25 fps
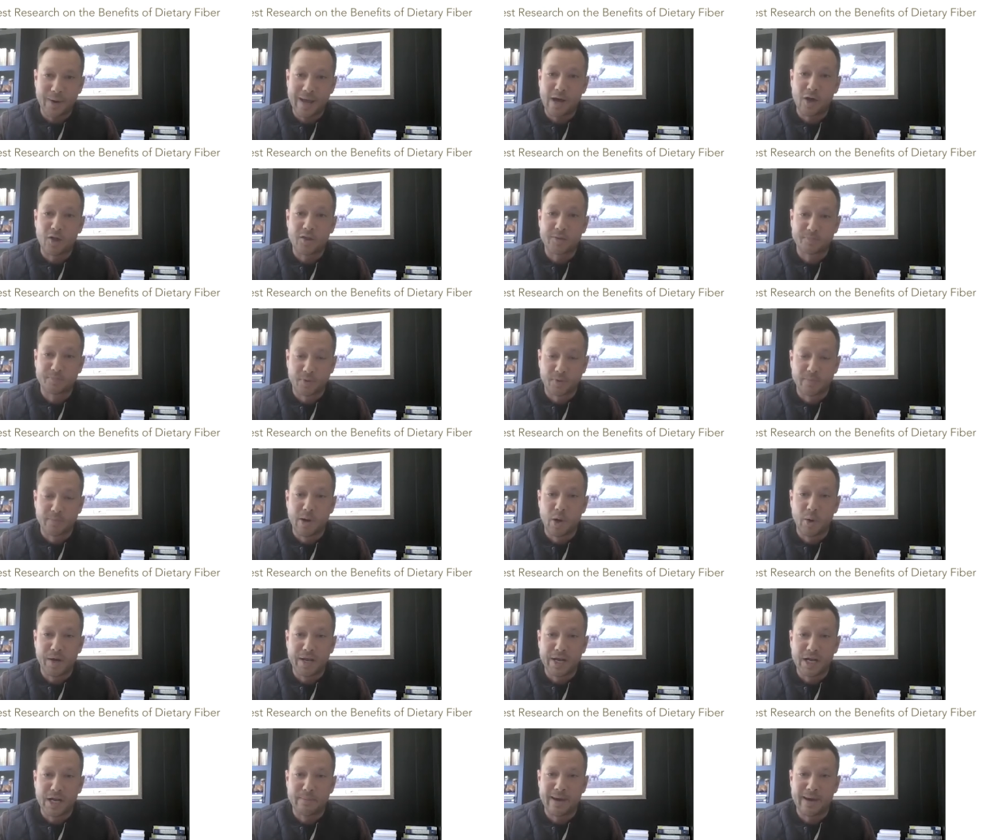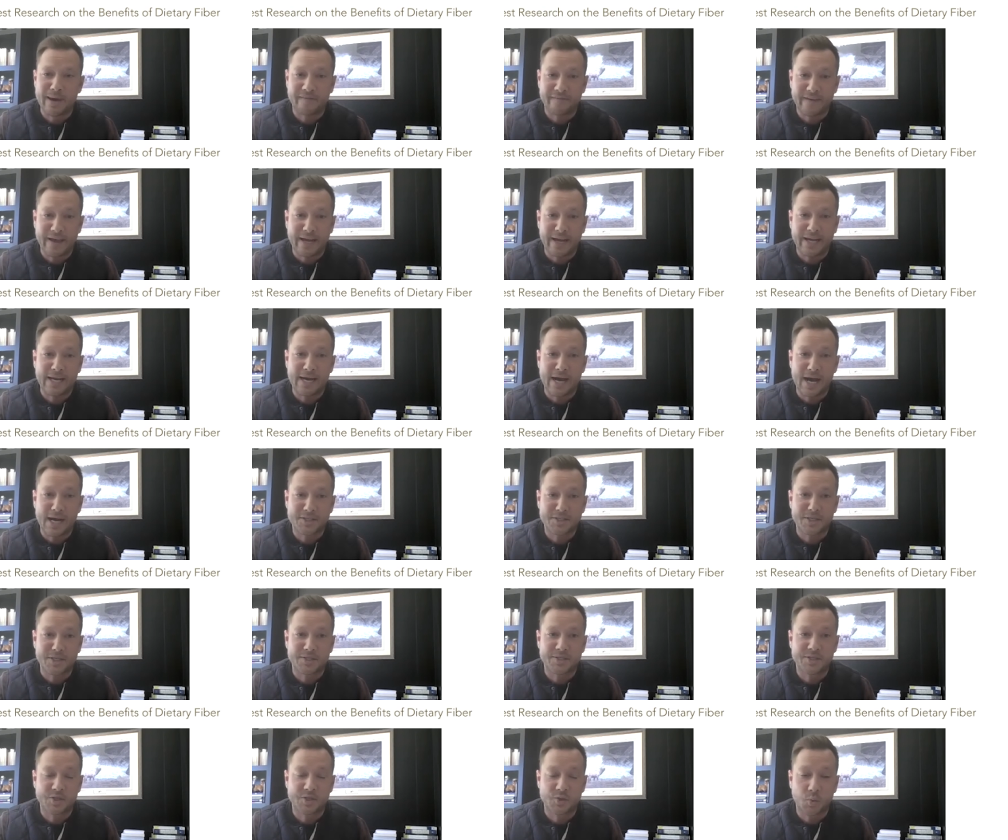health promoting amount of
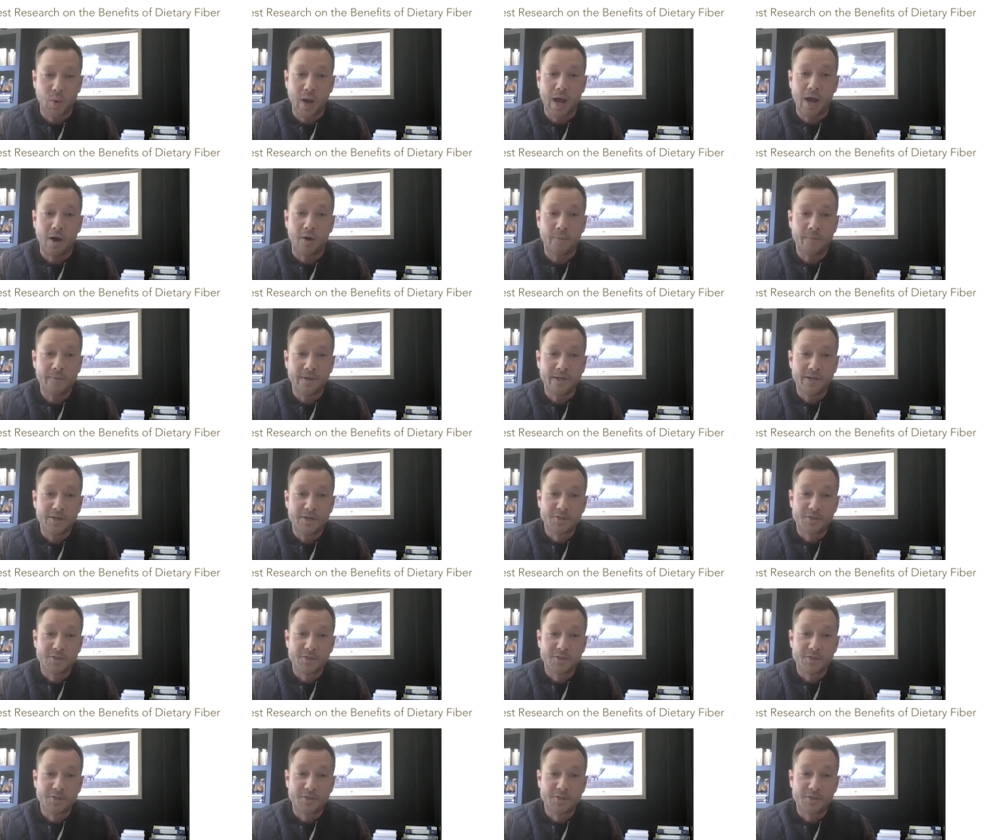antioxidants as well.